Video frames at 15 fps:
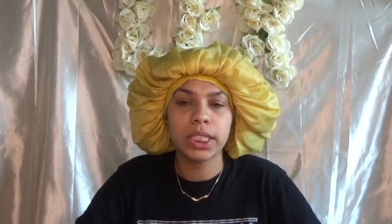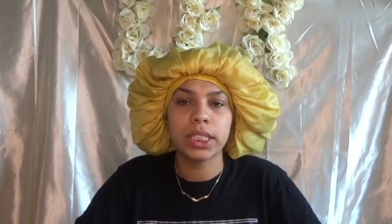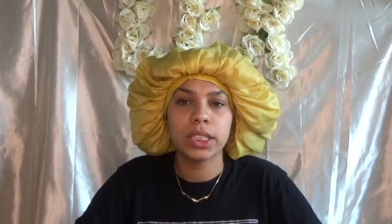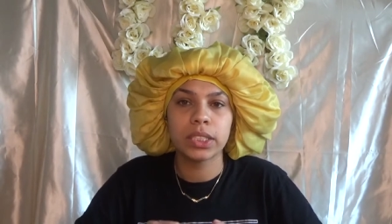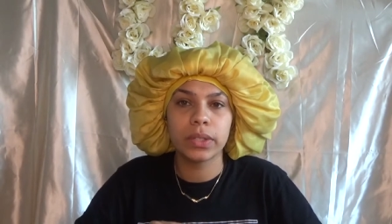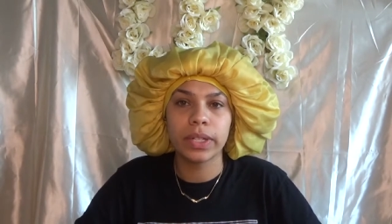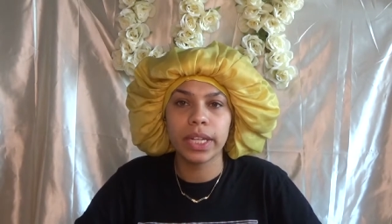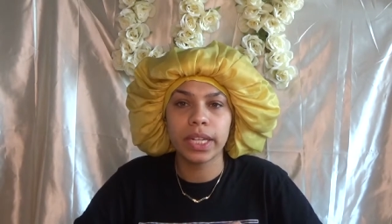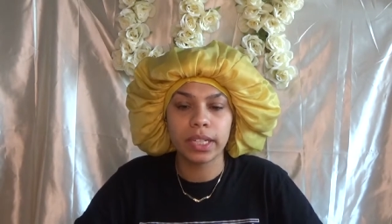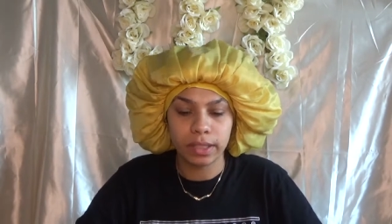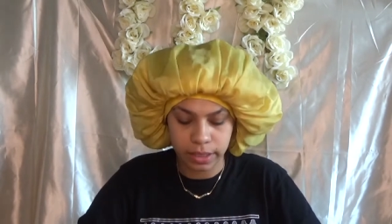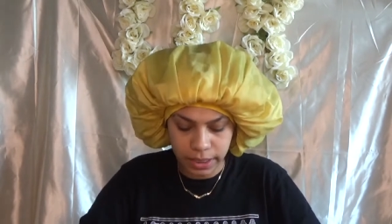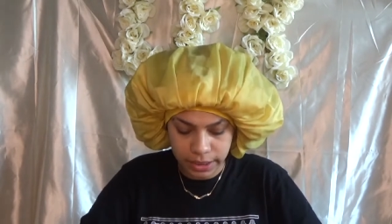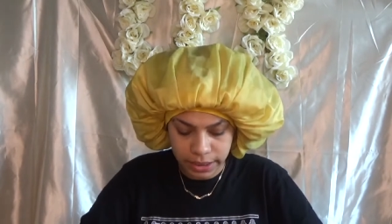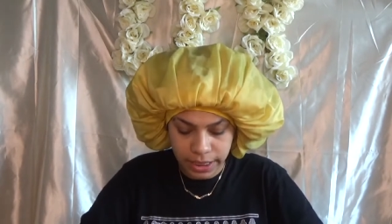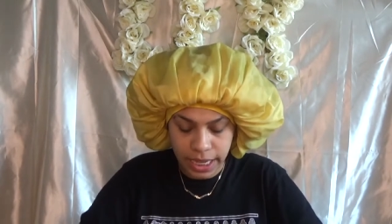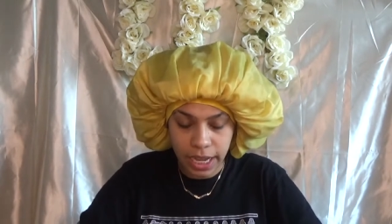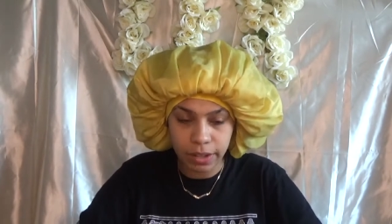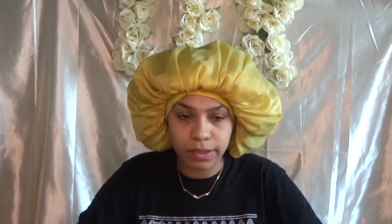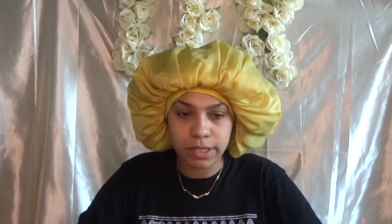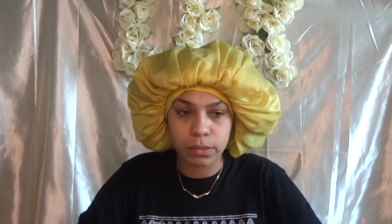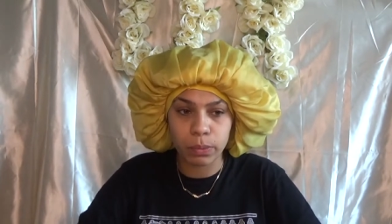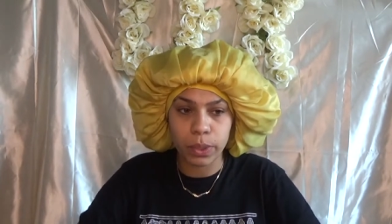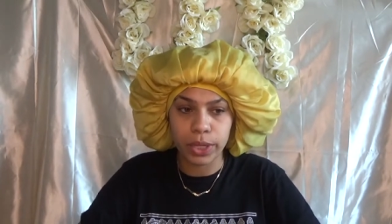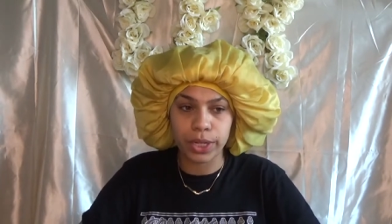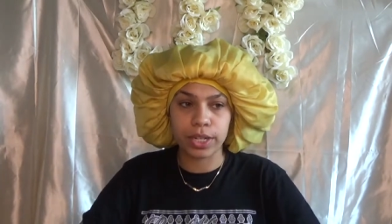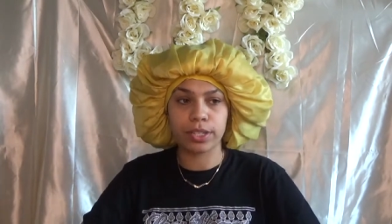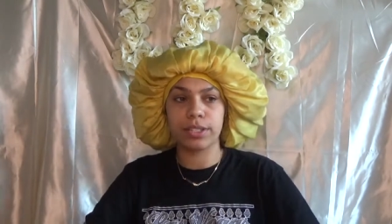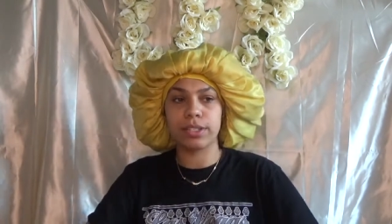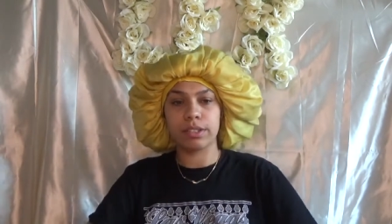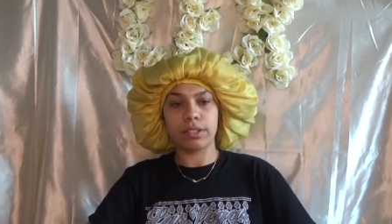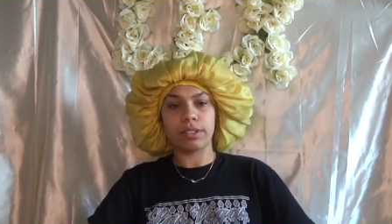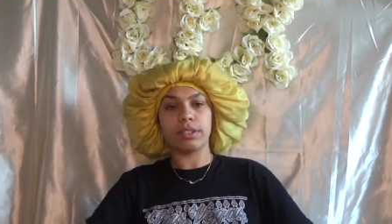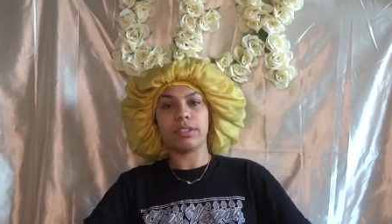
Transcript: So yeah, let's see how this works.